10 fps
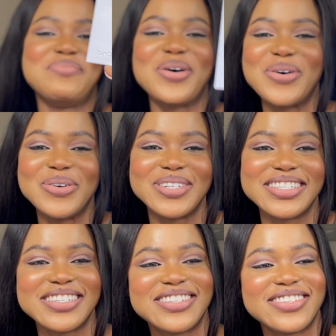bold.
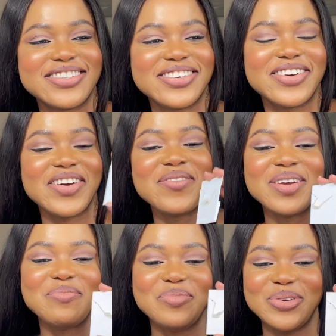This is
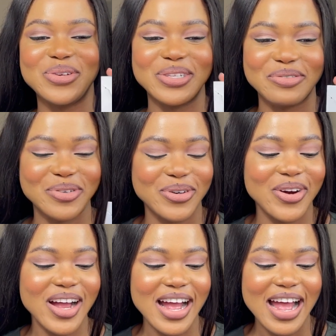screaming beautiful.
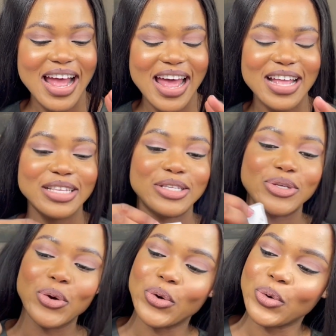It's
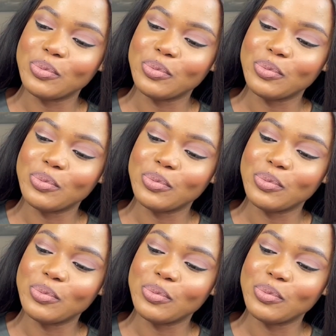so